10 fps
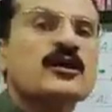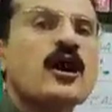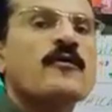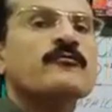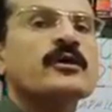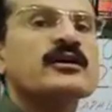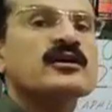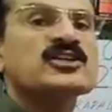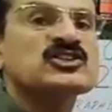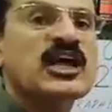of
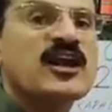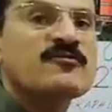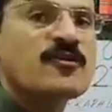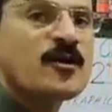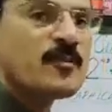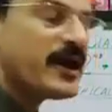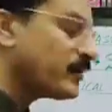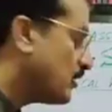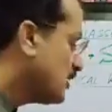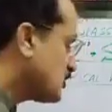English alphabet.